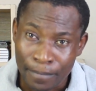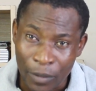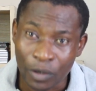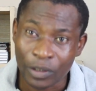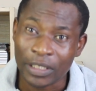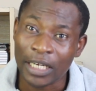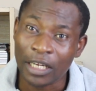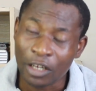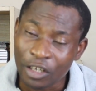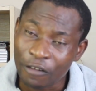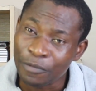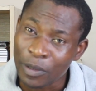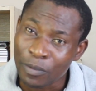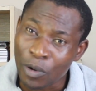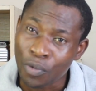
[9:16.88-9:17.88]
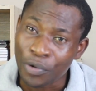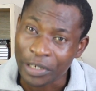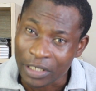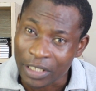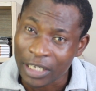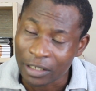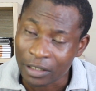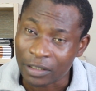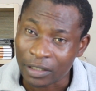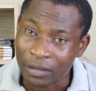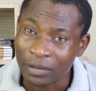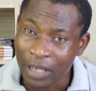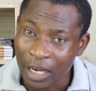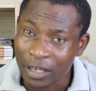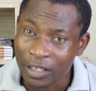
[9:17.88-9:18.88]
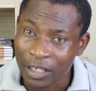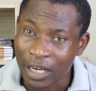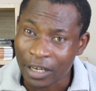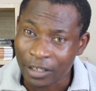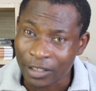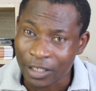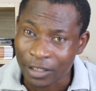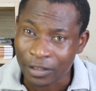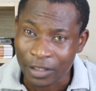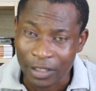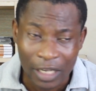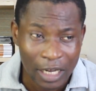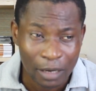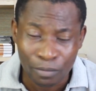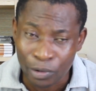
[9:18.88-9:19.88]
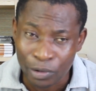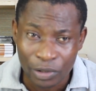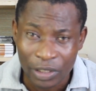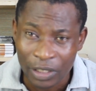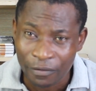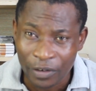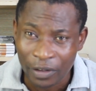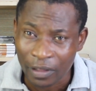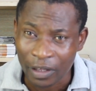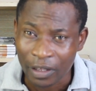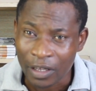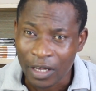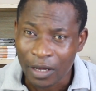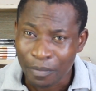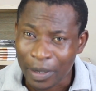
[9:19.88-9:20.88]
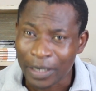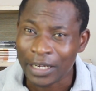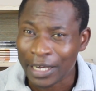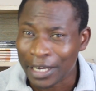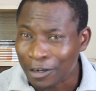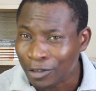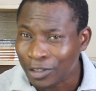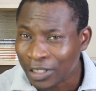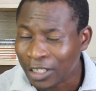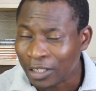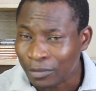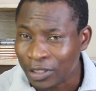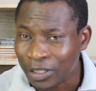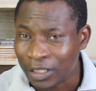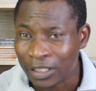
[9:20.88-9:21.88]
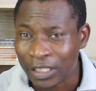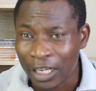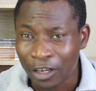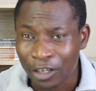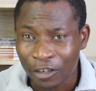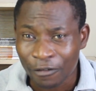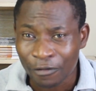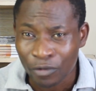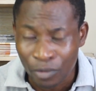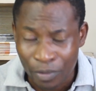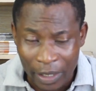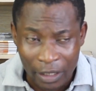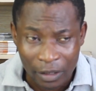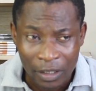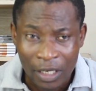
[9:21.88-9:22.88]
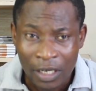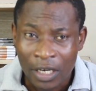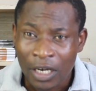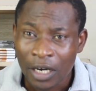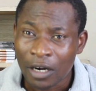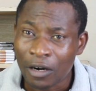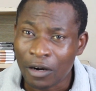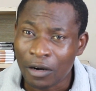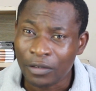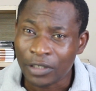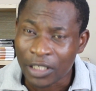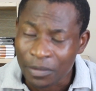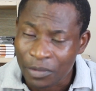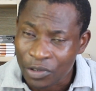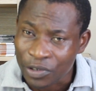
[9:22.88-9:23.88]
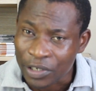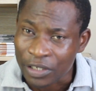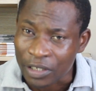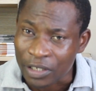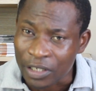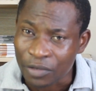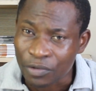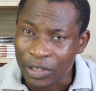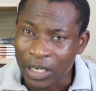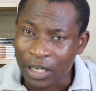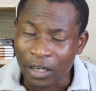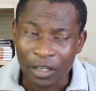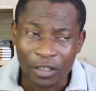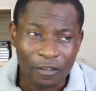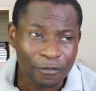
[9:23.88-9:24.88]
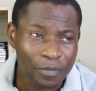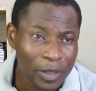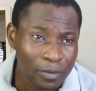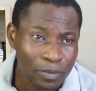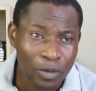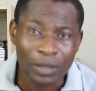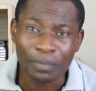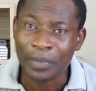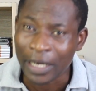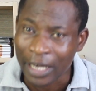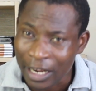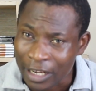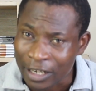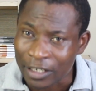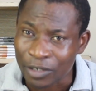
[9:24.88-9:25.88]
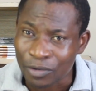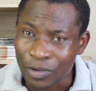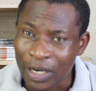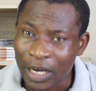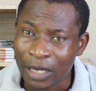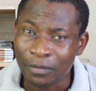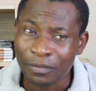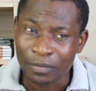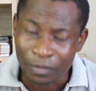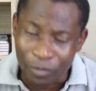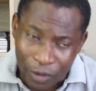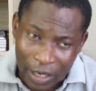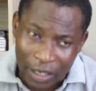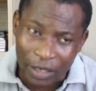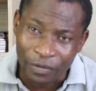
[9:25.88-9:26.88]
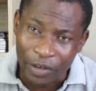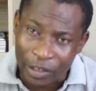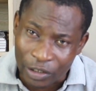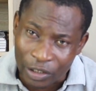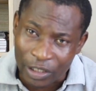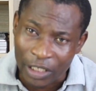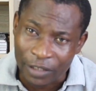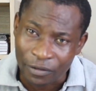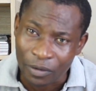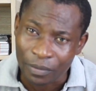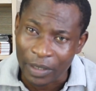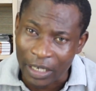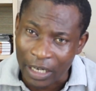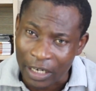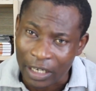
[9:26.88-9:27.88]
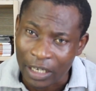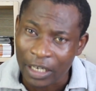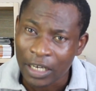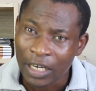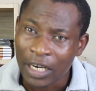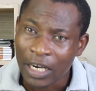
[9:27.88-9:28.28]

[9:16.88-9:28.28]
Because there are a lot of people with skills, technical skills, they can produce everything, but they cannot start a business. There are a lot of women or seamstresses, there are a lot of people, mechanics, who can run a very successful mechanic